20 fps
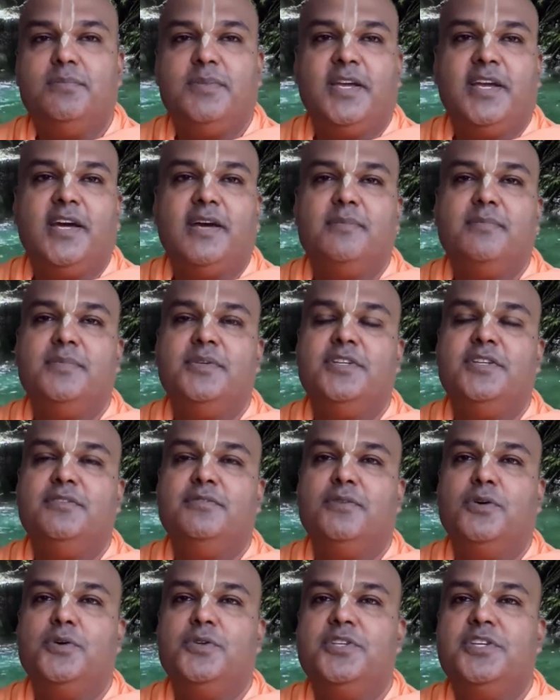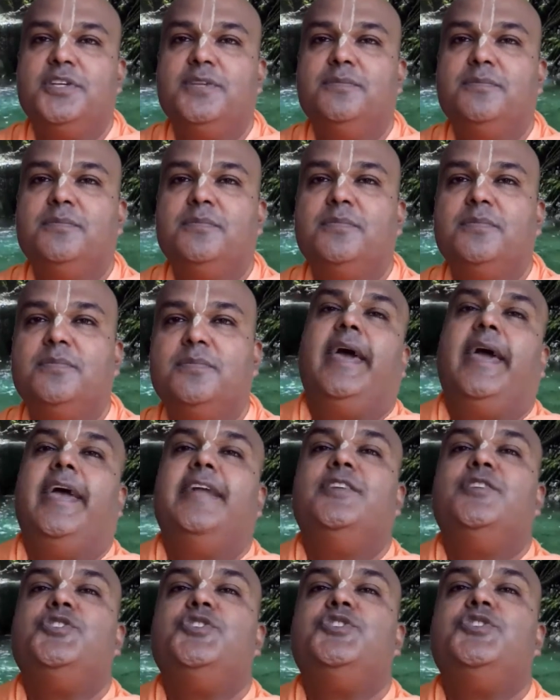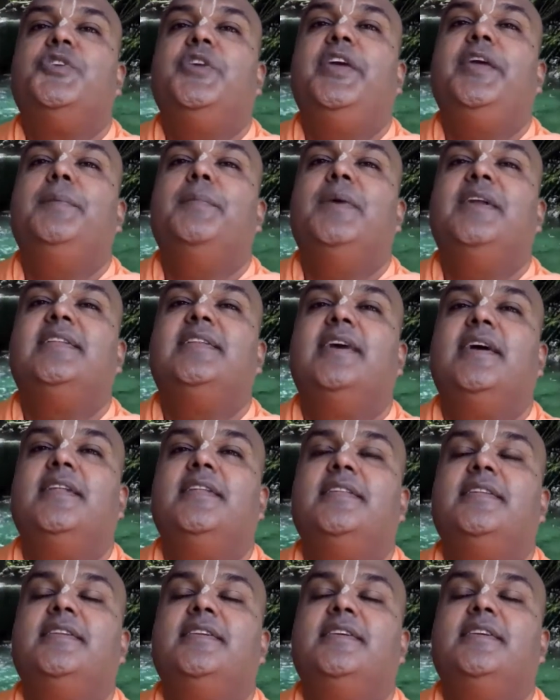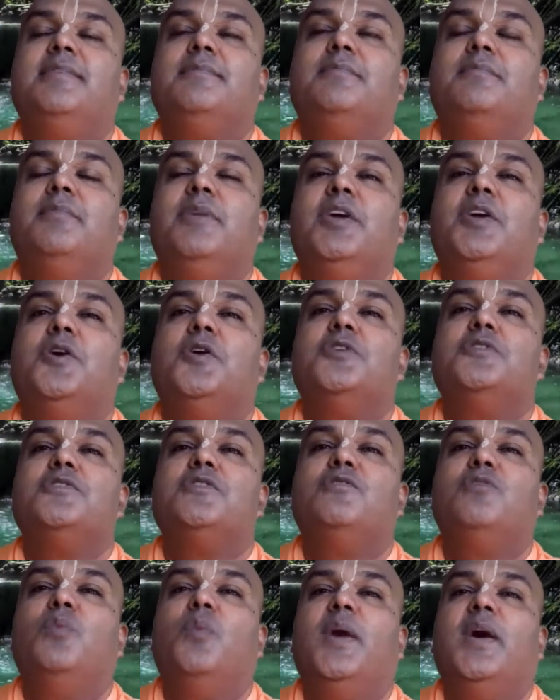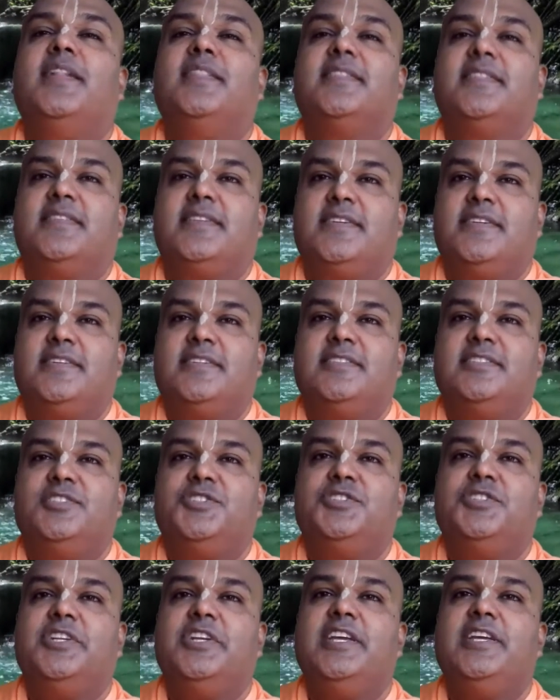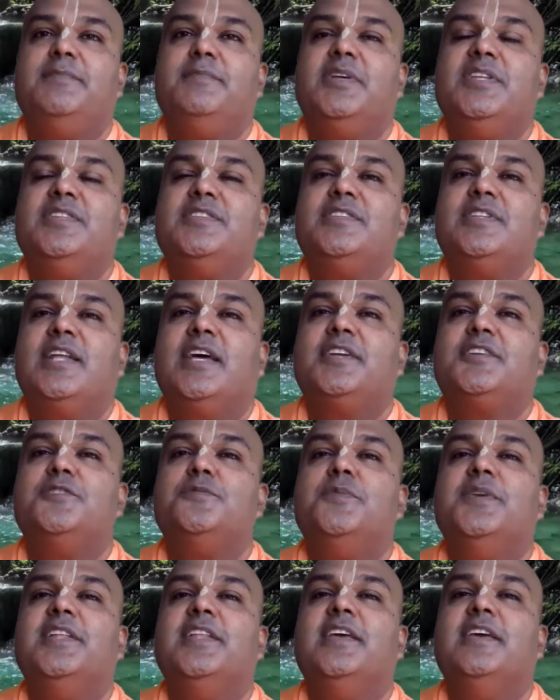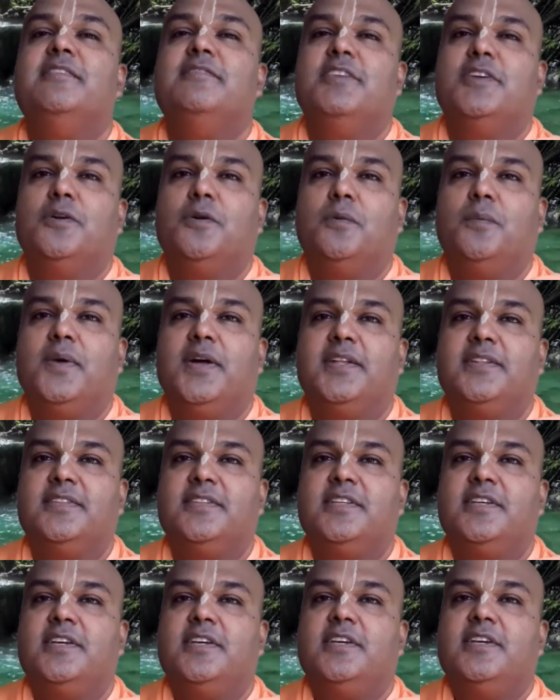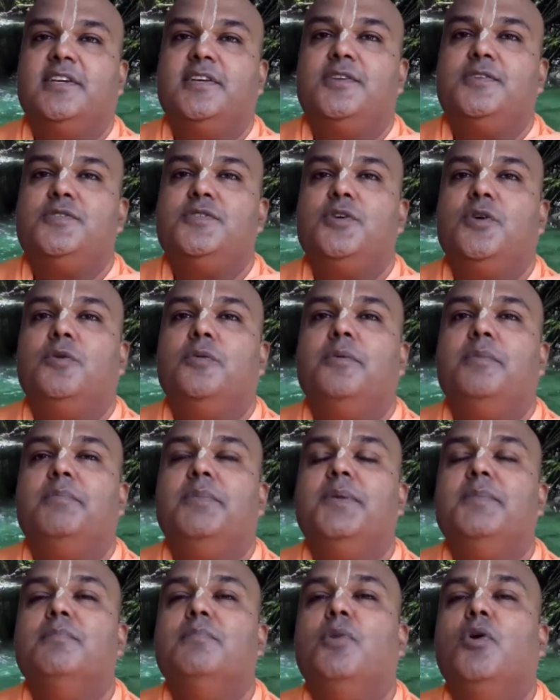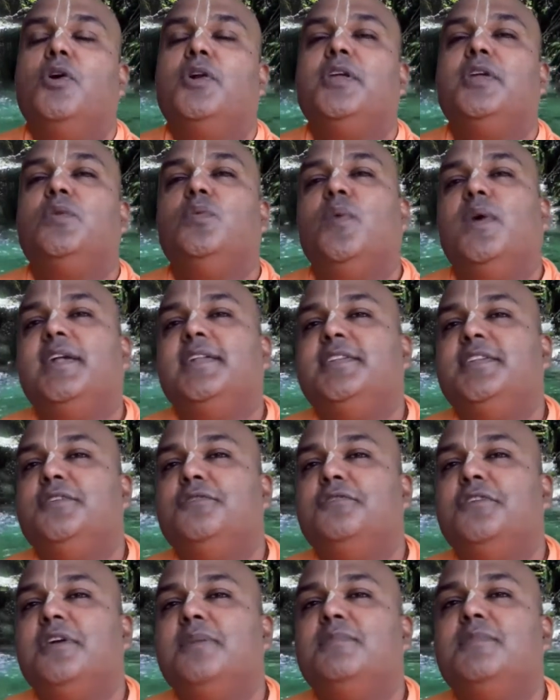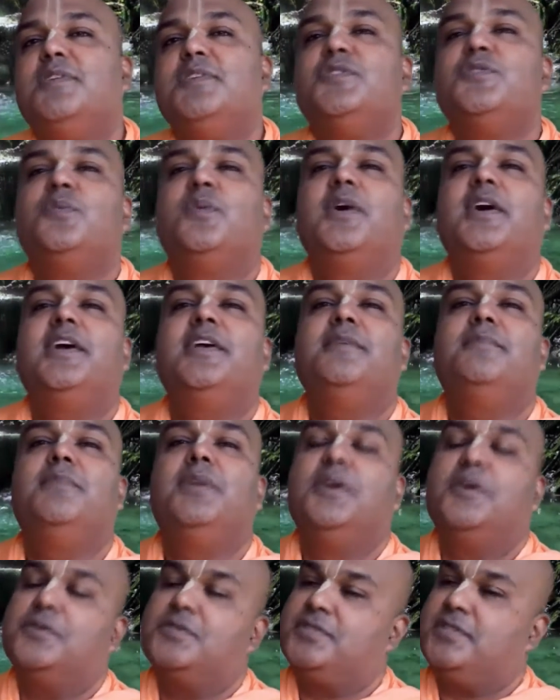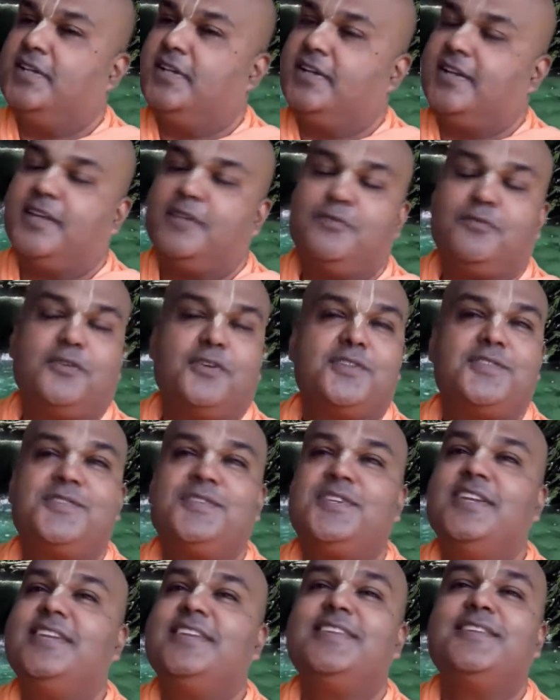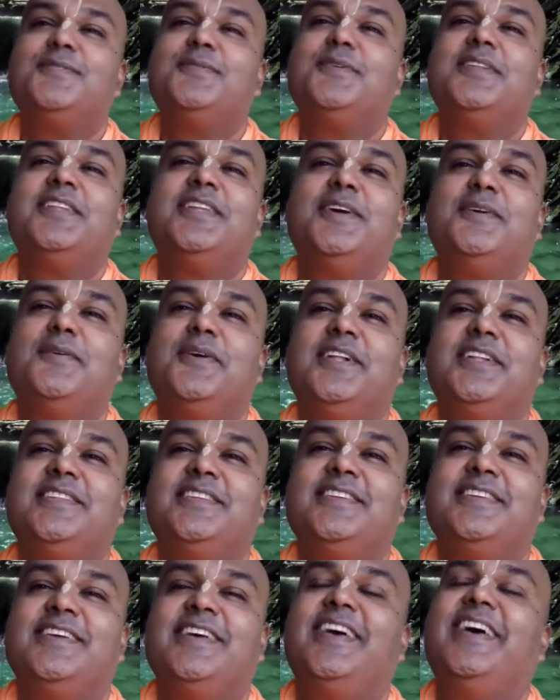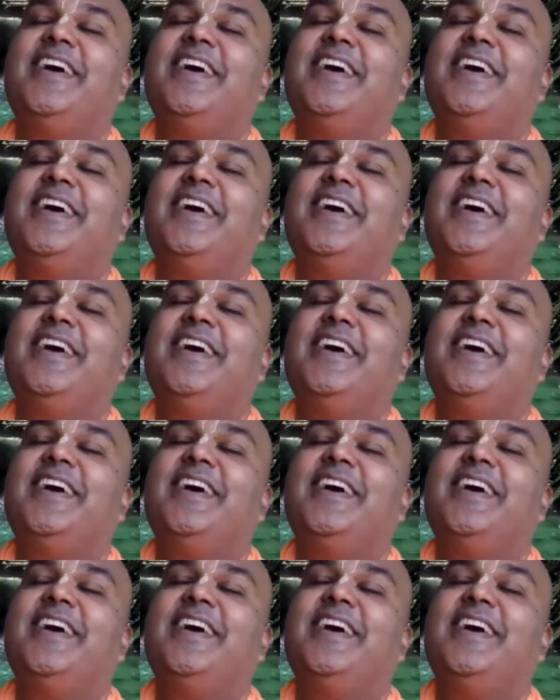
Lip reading: become devotee, and Srimatan because of wealth. Shri means Lakshmi Devi or wealth. So we've been born in wealthy families. Why? Because they'll get frustrated with their wealth.